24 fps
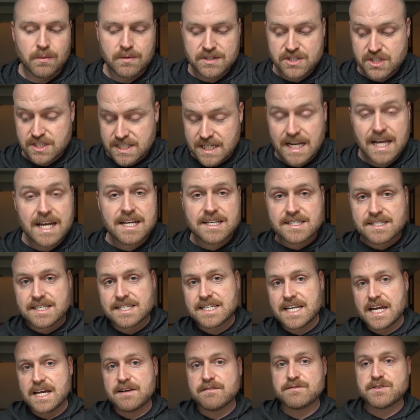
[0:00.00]
which today is the
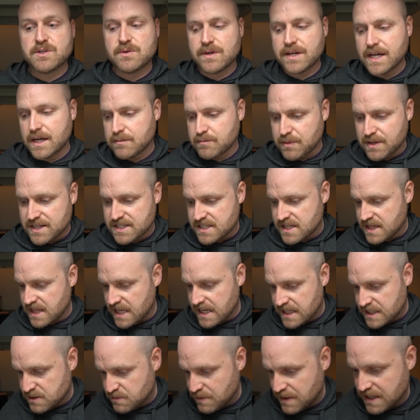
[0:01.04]
day of doing unpleasant
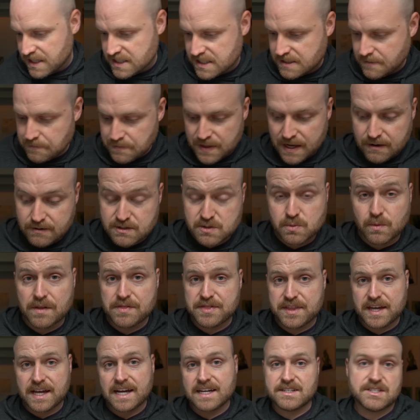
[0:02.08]
things because that was
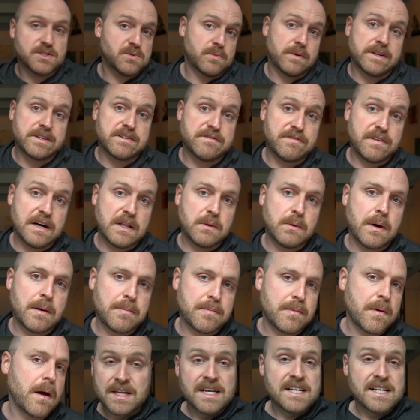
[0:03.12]
one thing I just wanted to follow up.